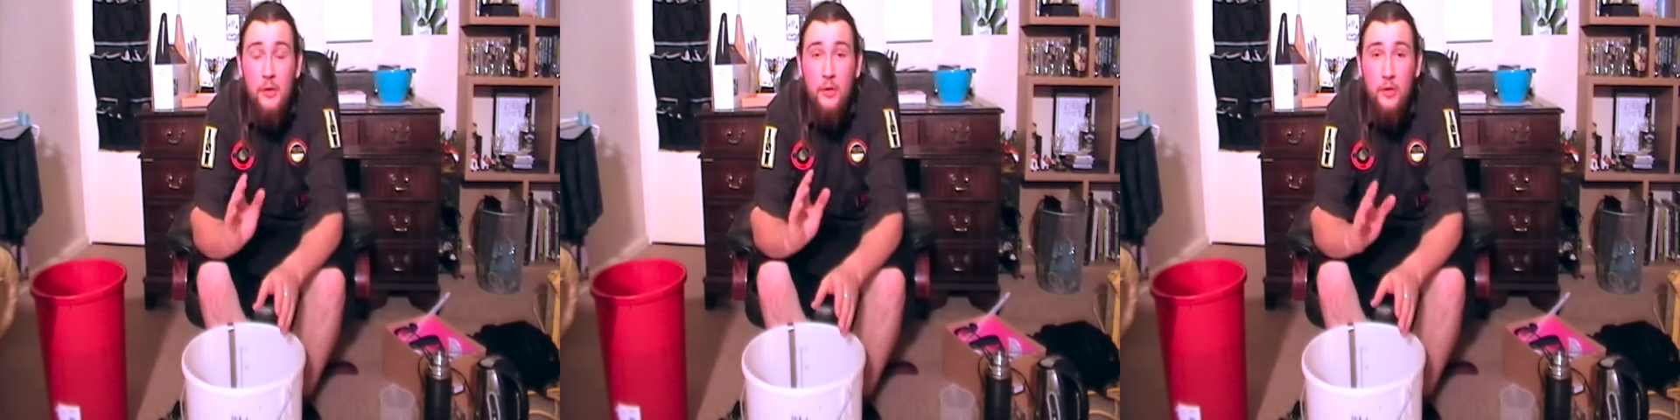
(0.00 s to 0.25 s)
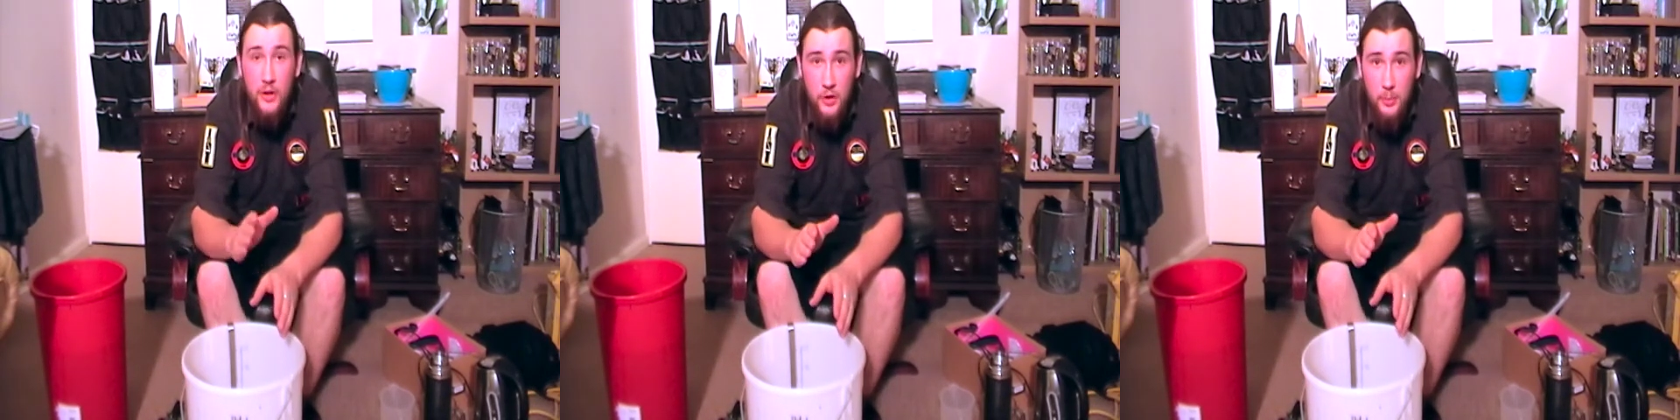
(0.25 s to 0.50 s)

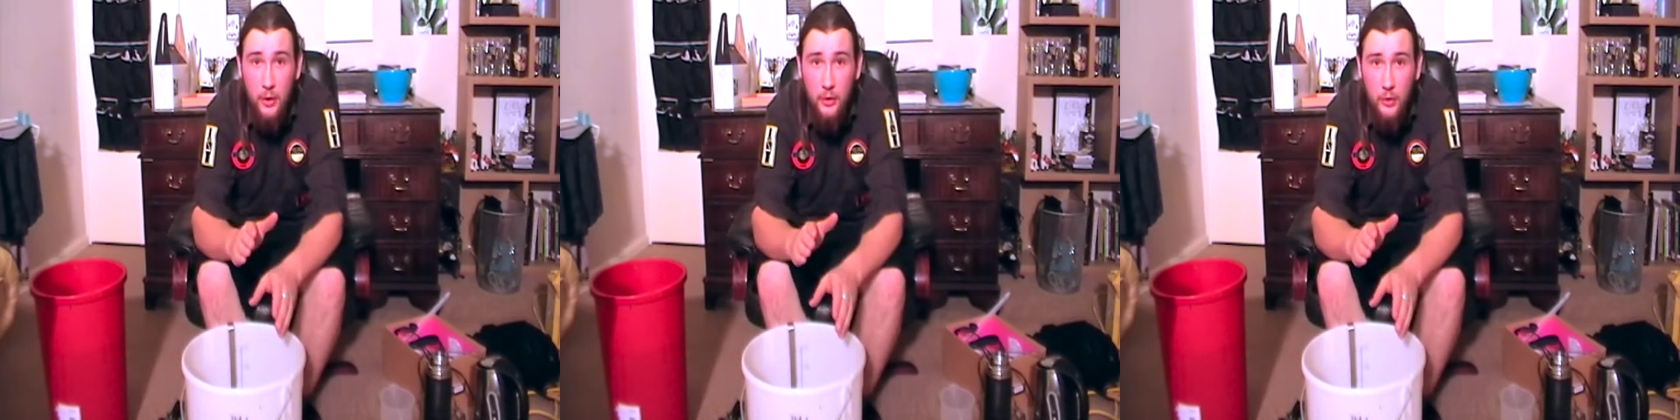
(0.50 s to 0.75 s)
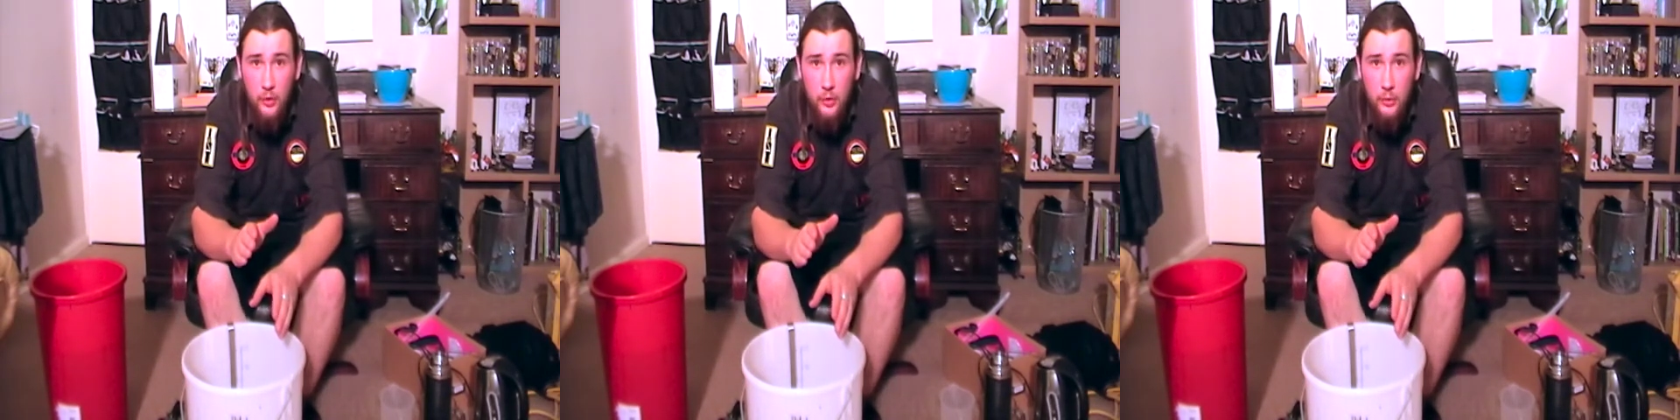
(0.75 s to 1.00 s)
6
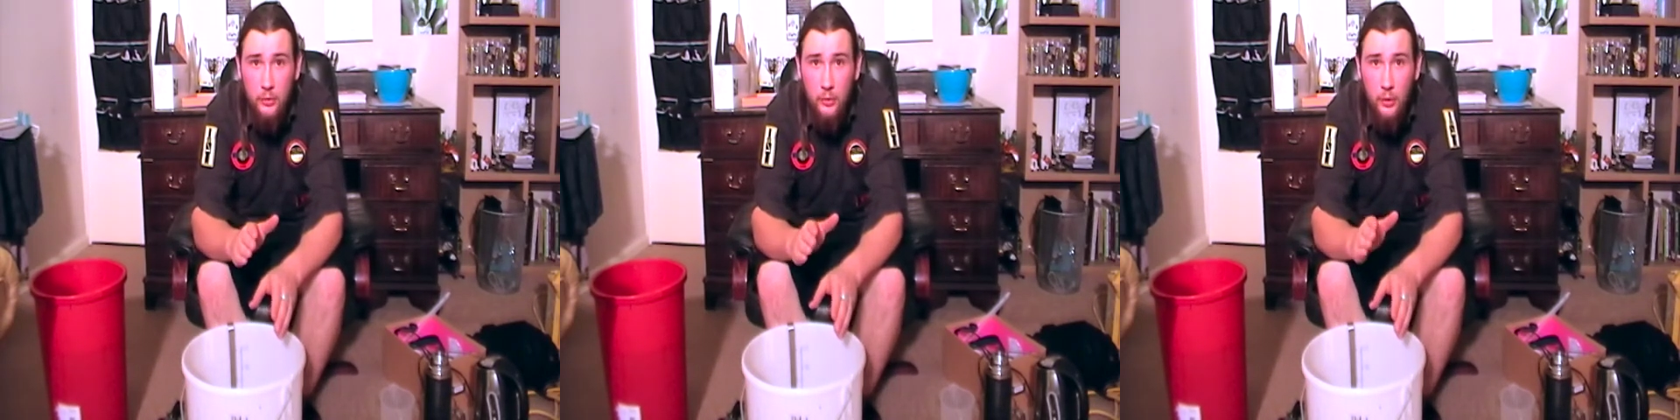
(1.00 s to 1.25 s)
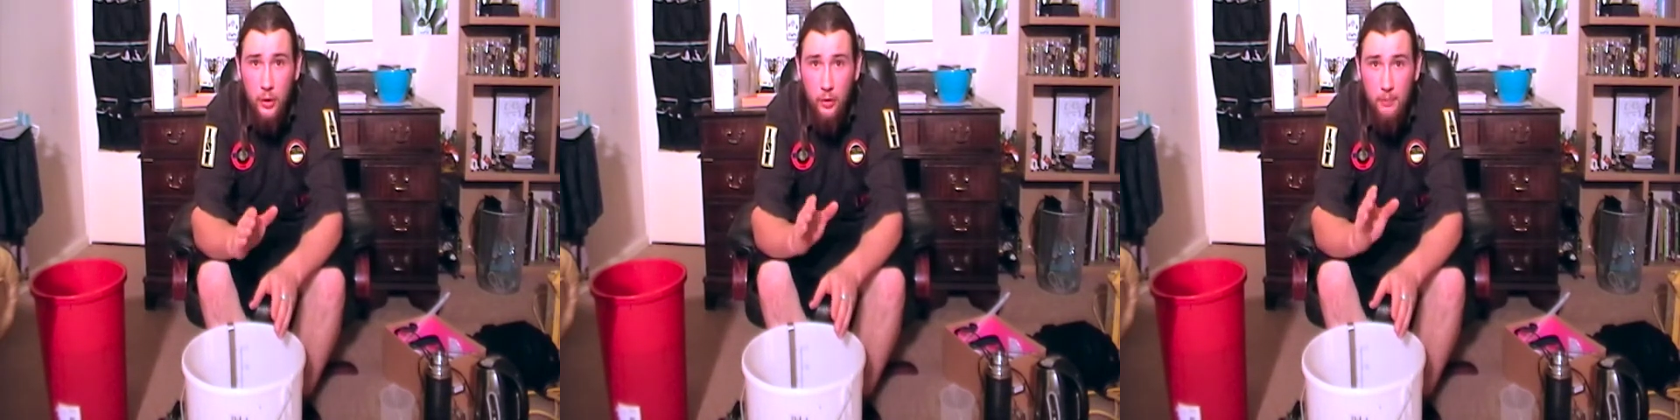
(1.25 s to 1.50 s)
pints
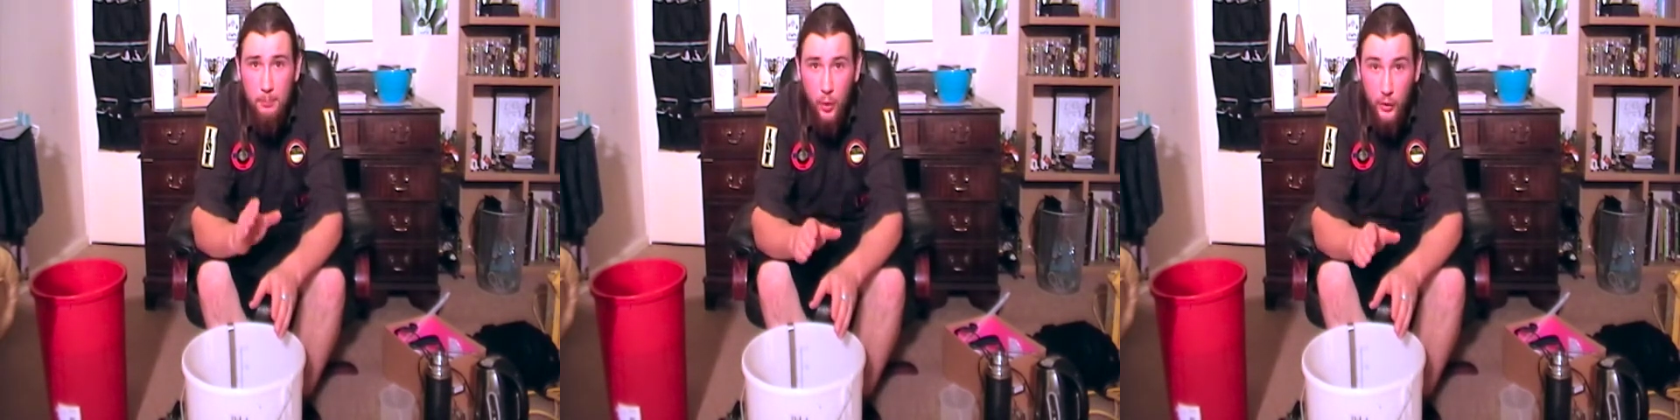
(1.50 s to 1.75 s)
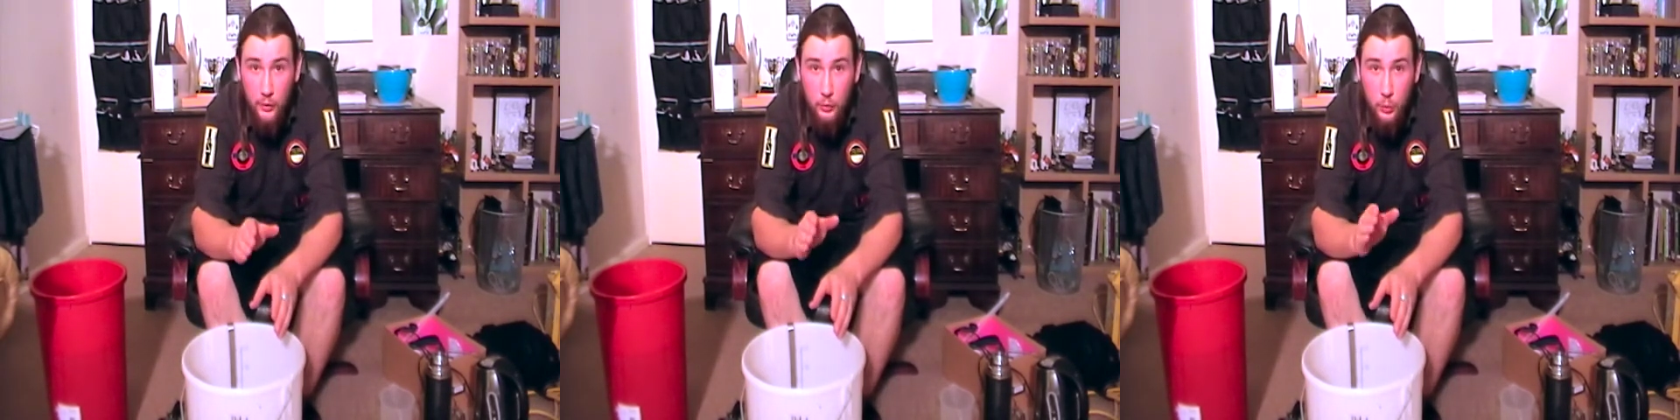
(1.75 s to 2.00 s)
of
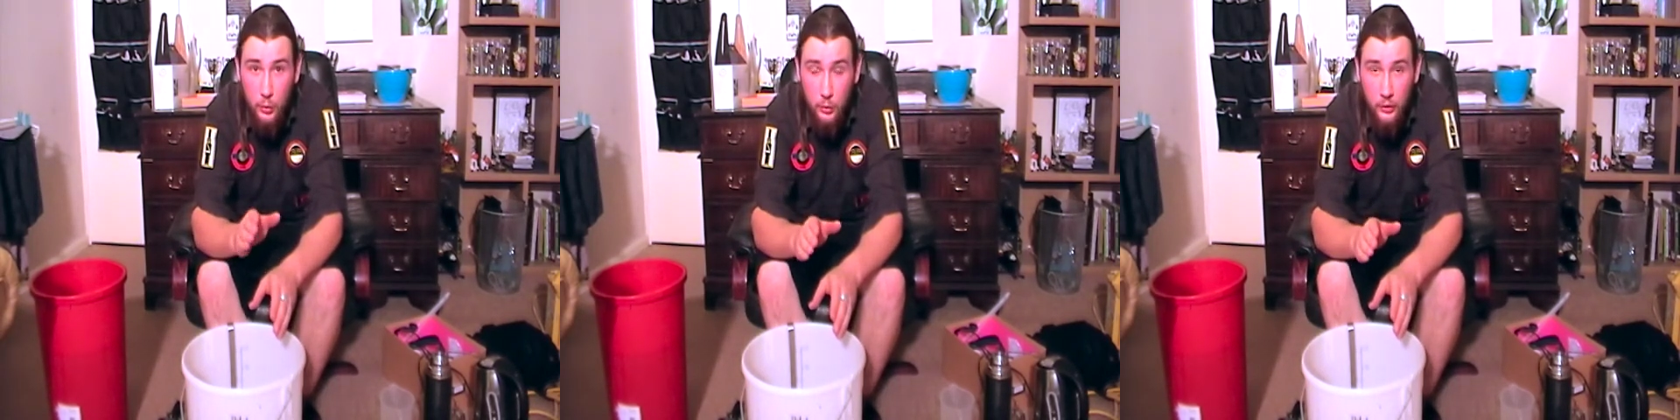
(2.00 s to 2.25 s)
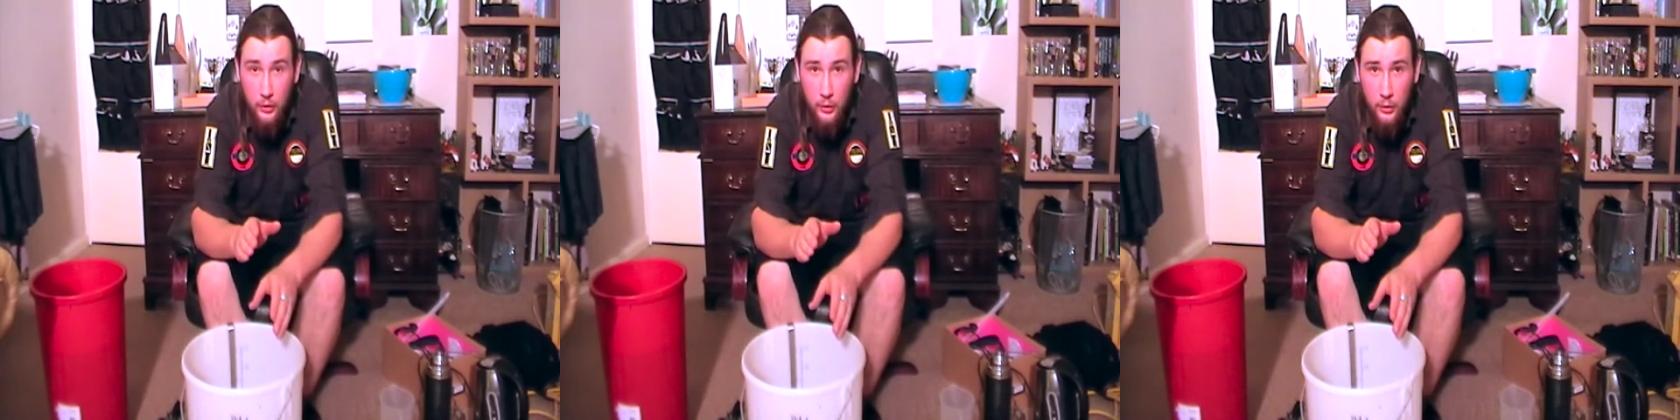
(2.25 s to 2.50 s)
boiled
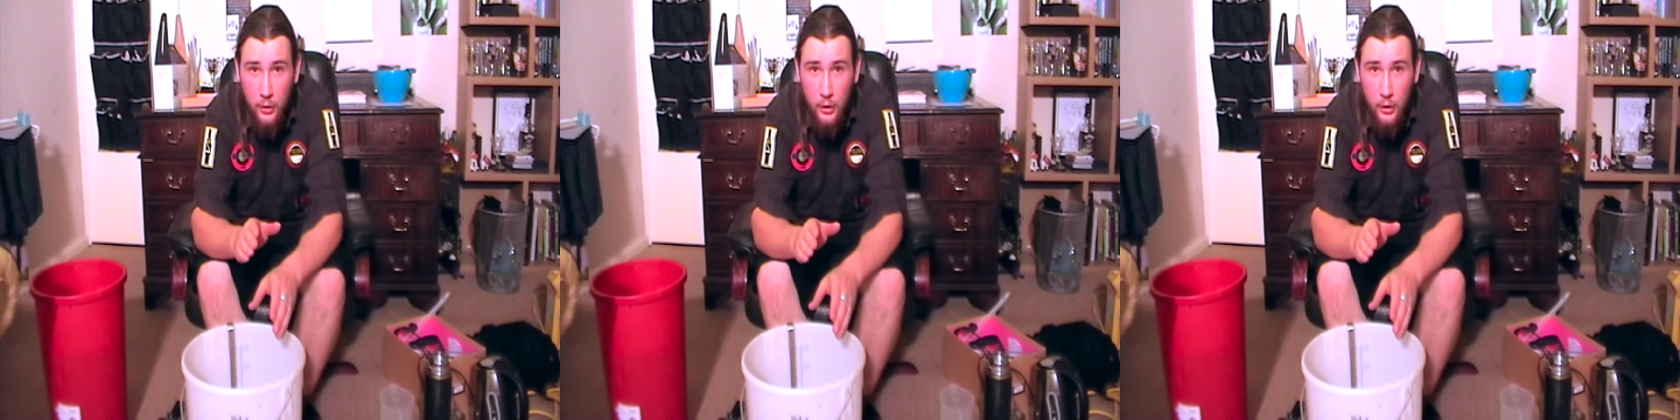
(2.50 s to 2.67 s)
water,